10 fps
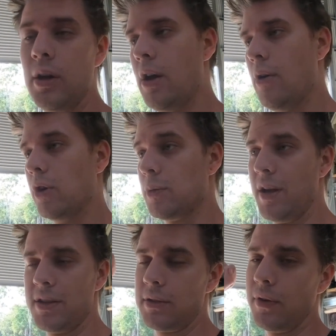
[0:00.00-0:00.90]
which
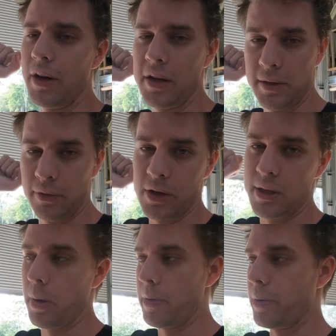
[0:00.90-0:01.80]
means it's very easy for us to
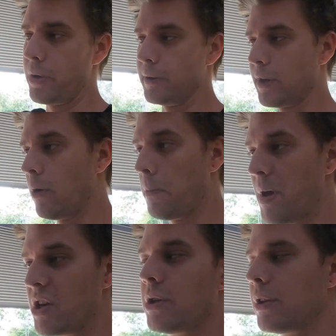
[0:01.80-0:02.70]
pop the bonnet and go and
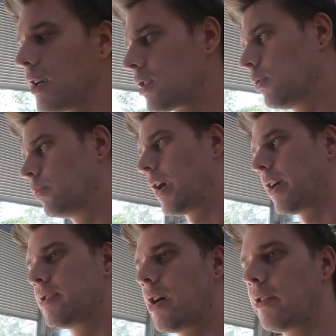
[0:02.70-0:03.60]
measure the actual rack
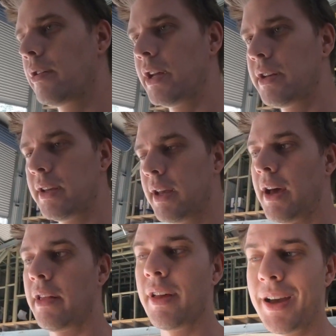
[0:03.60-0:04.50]
and tie rod end out
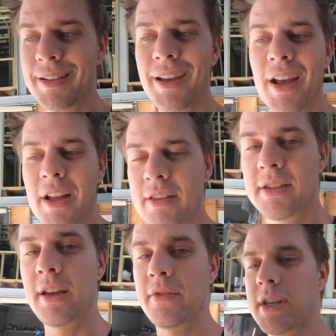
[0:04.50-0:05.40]
of that to
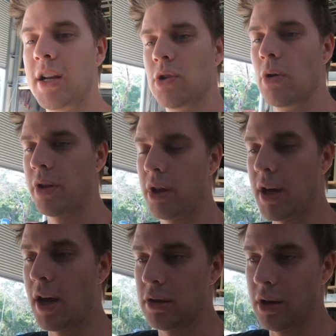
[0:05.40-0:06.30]
see if it's any shorter than the
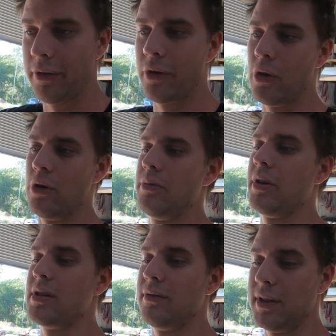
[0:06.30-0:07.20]
R34,
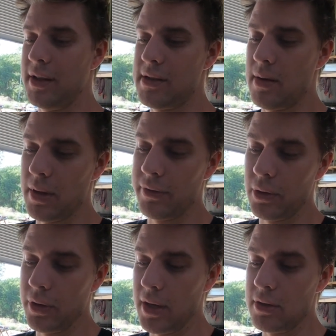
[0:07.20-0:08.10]
because if it is, then we'll have to
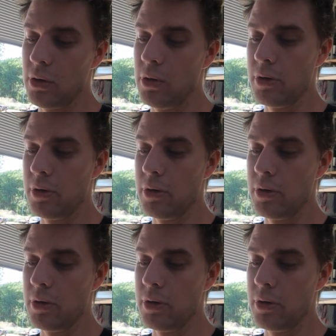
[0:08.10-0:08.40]
look into